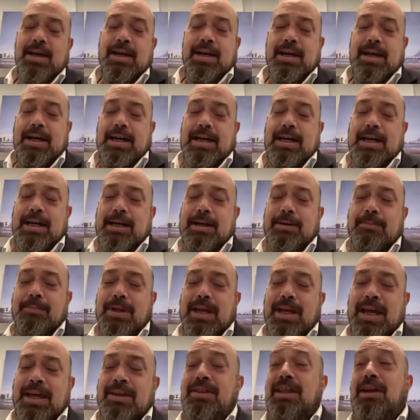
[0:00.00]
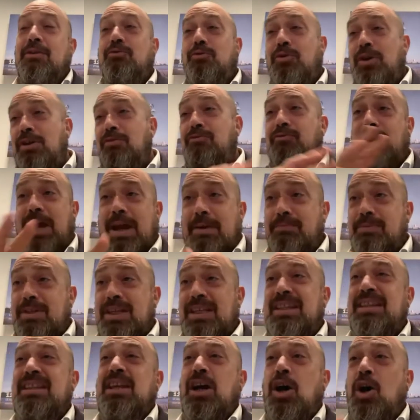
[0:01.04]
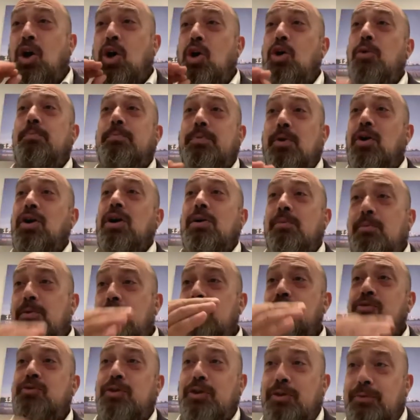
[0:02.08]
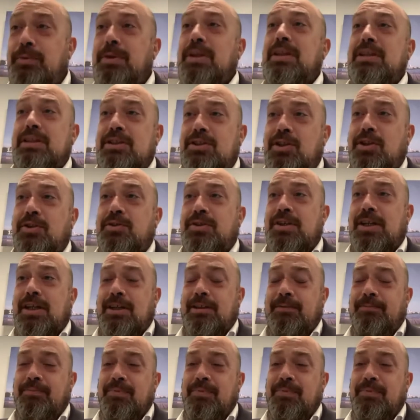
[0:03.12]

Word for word: Um, and they've revamped it. The whole program was filmed in this hotel.